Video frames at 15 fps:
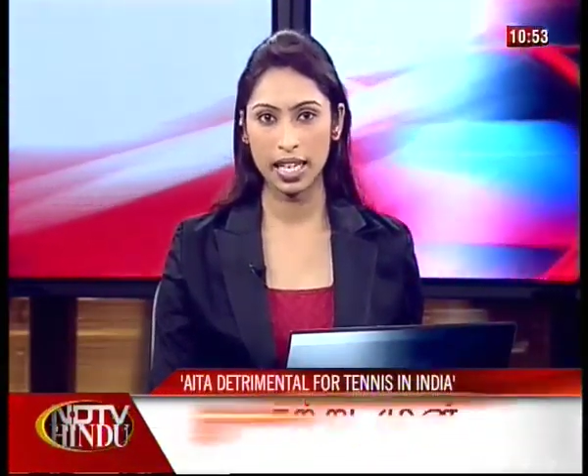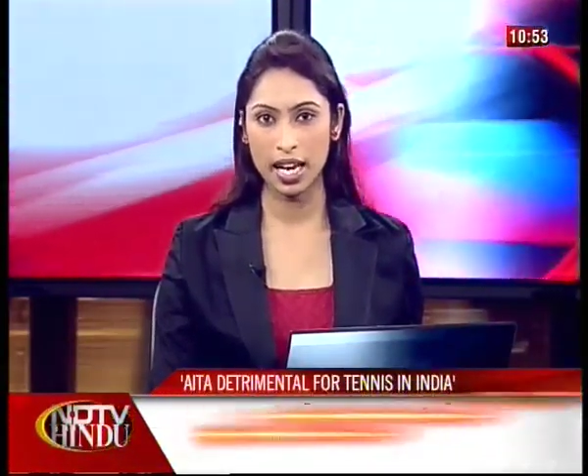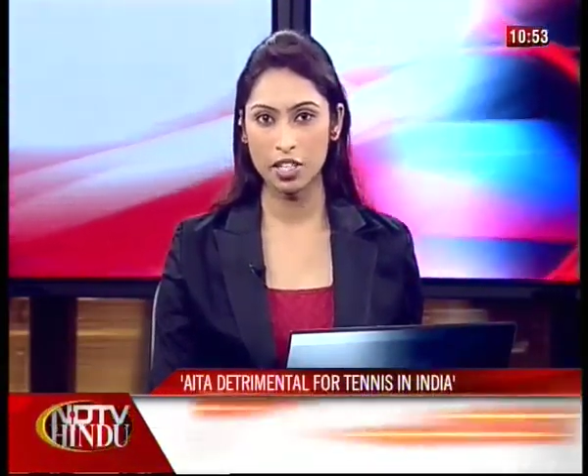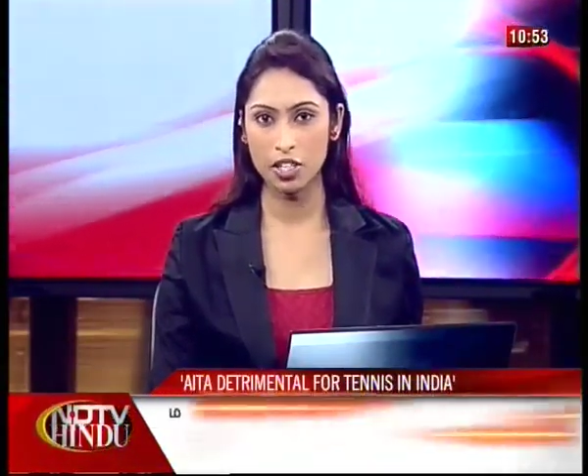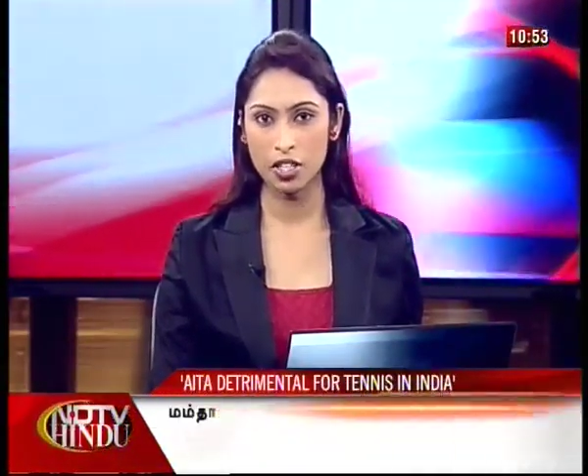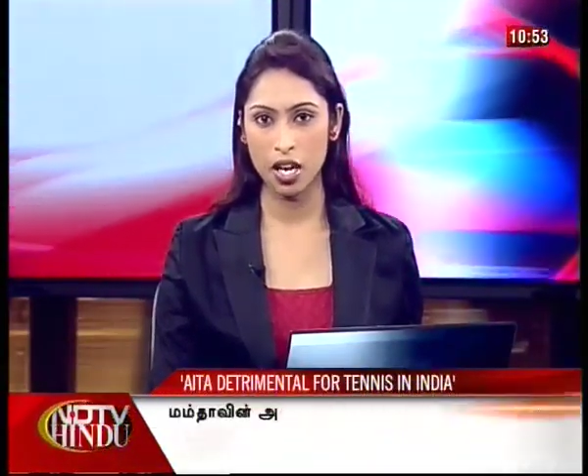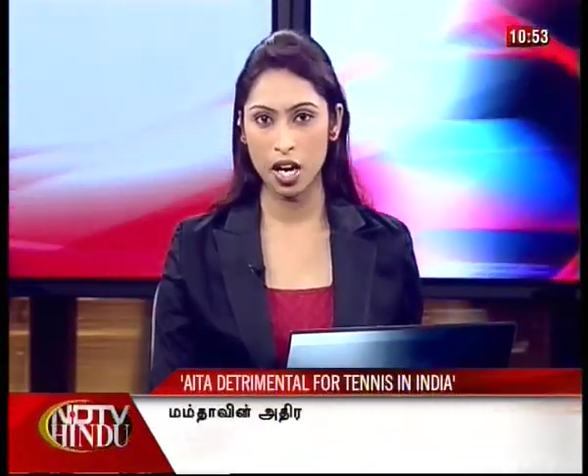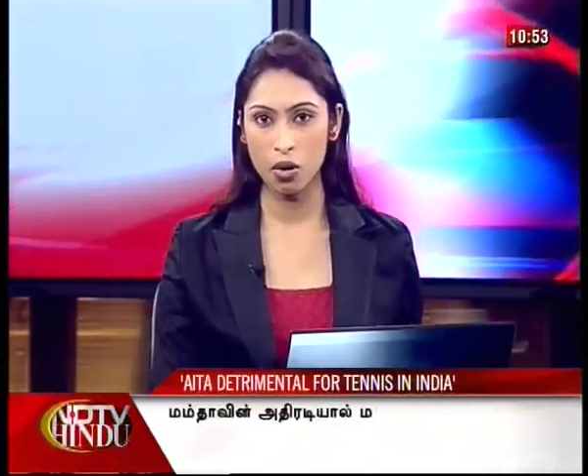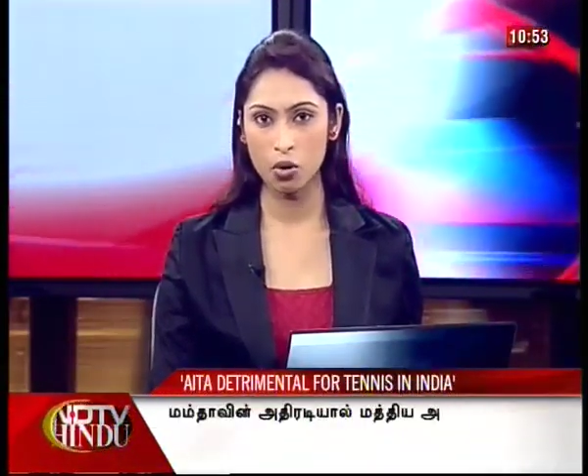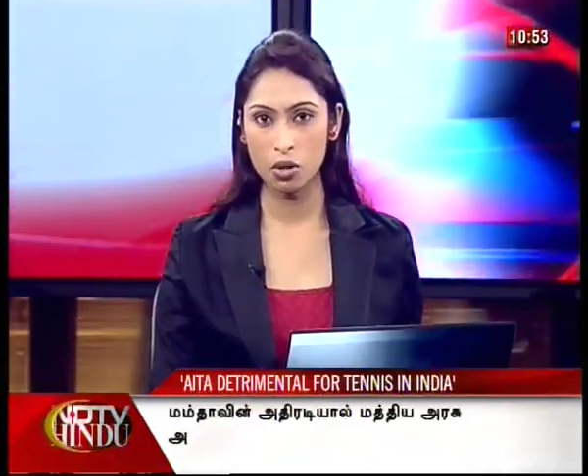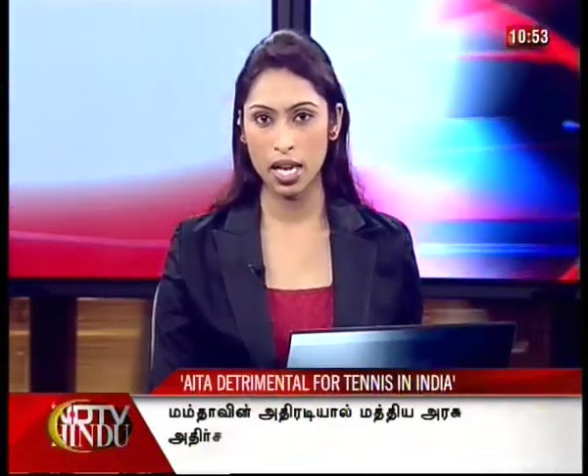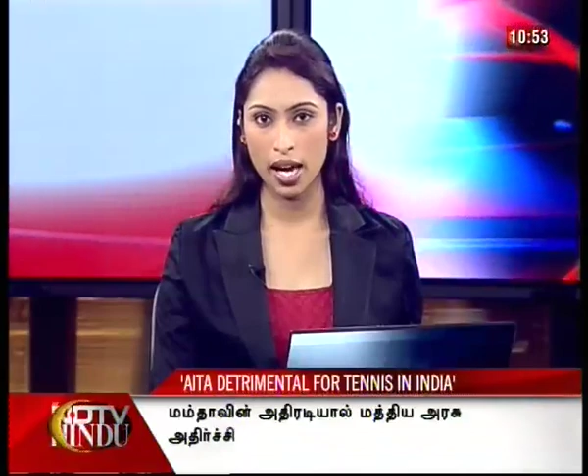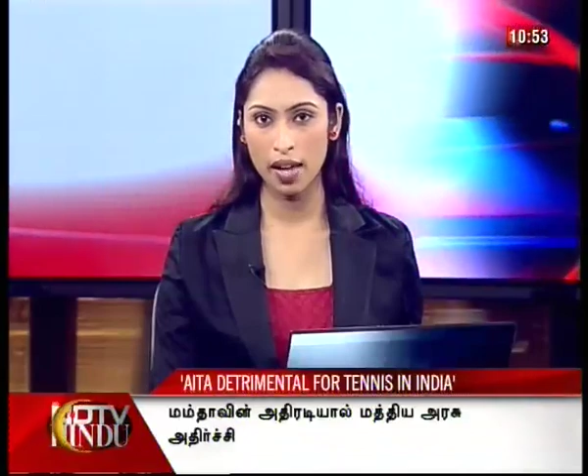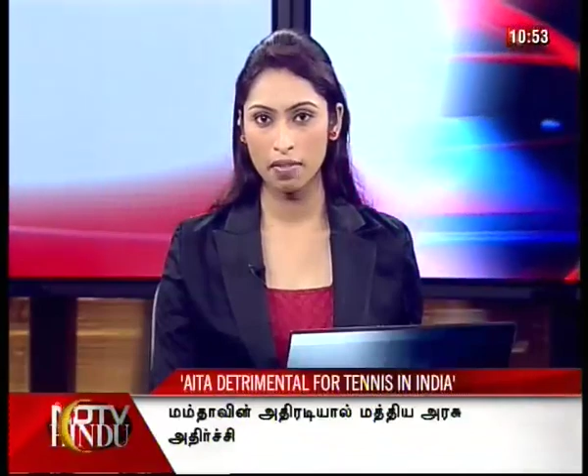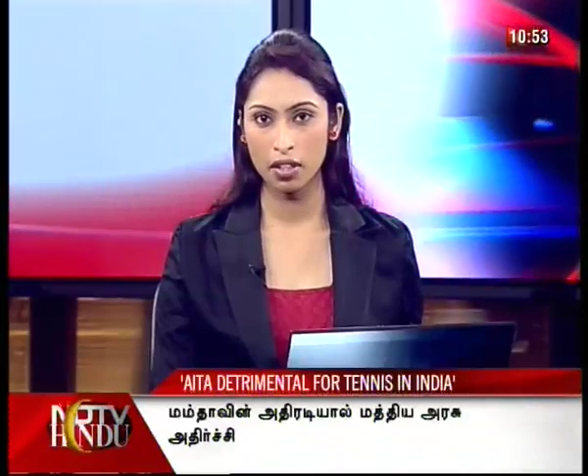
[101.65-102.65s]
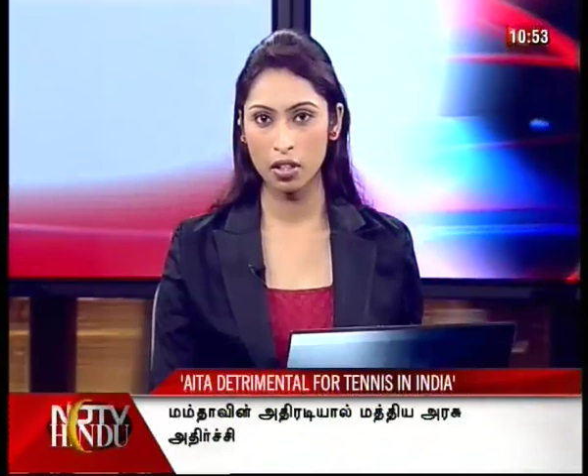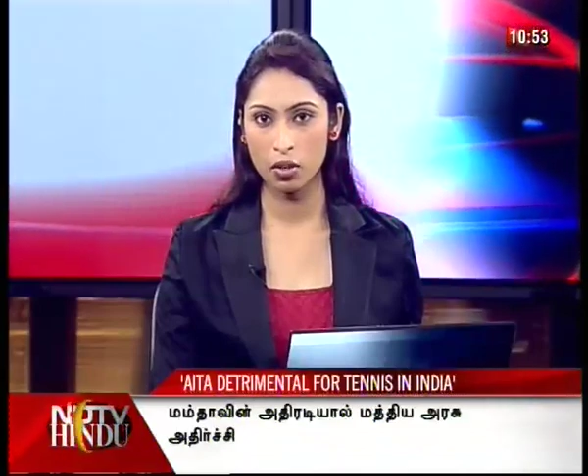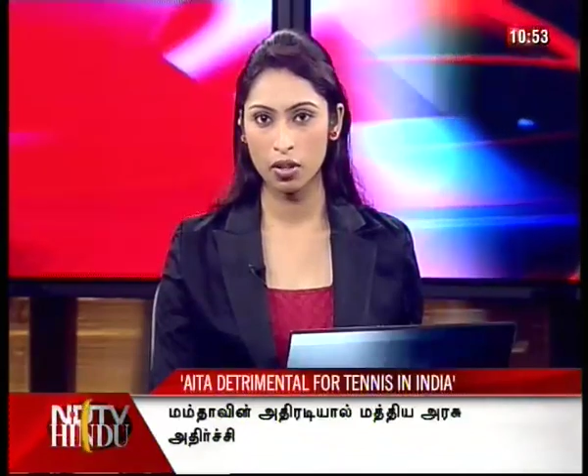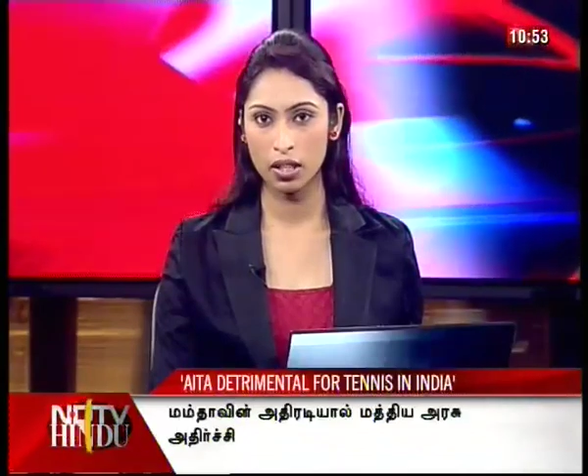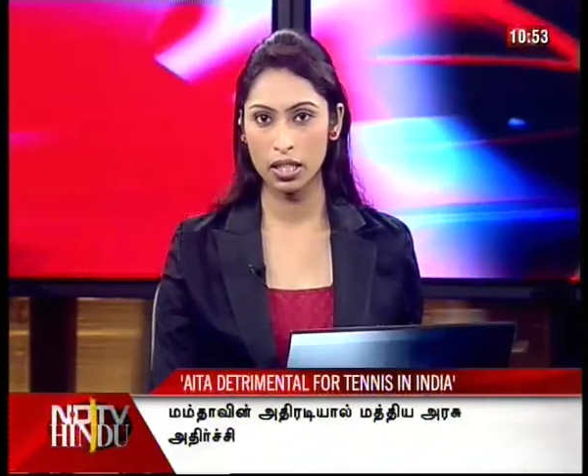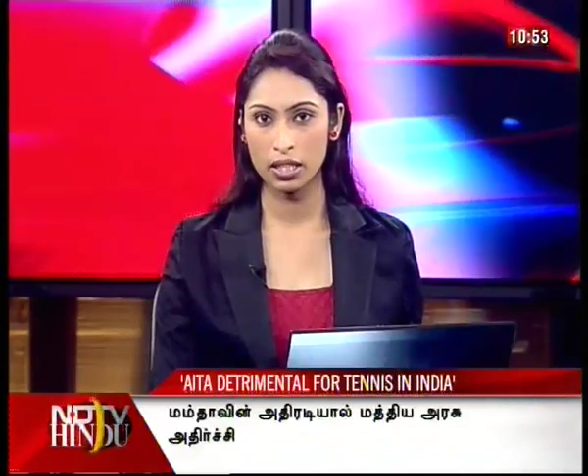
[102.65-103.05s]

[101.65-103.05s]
lashed out at the All